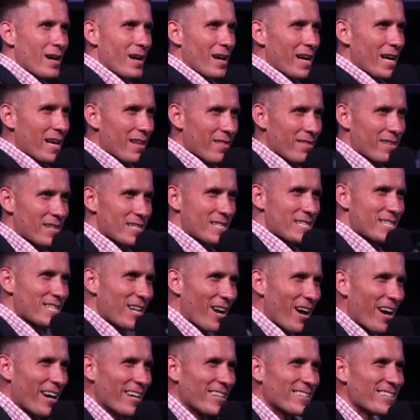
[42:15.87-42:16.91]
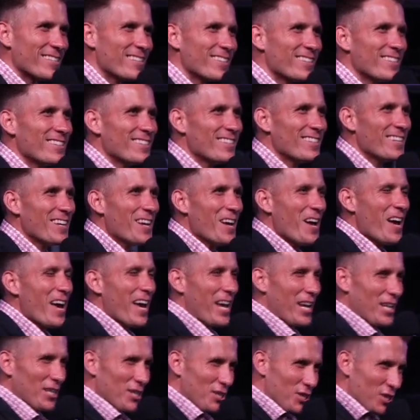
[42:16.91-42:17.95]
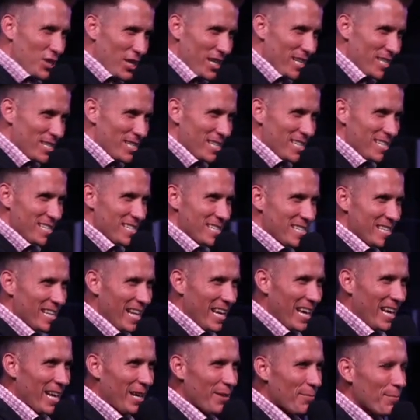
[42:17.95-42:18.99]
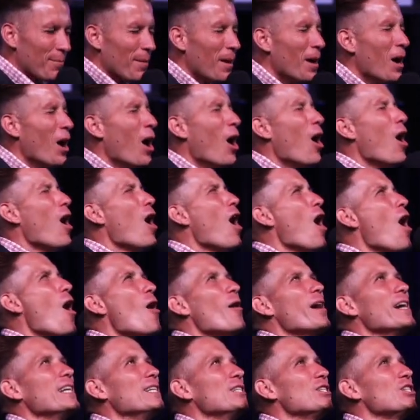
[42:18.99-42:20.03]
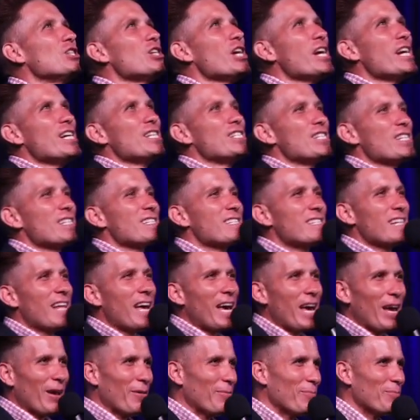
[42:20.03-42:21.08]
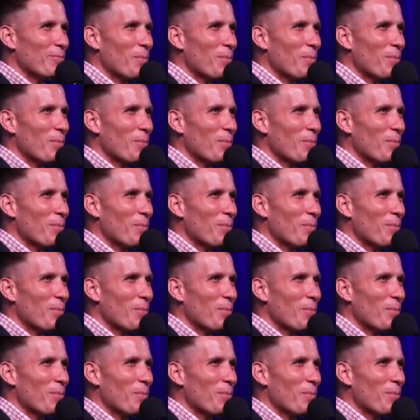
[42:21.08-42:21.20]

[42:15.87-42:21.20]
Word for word: in this night, in Jesus' name. Oh, in Jesus' name.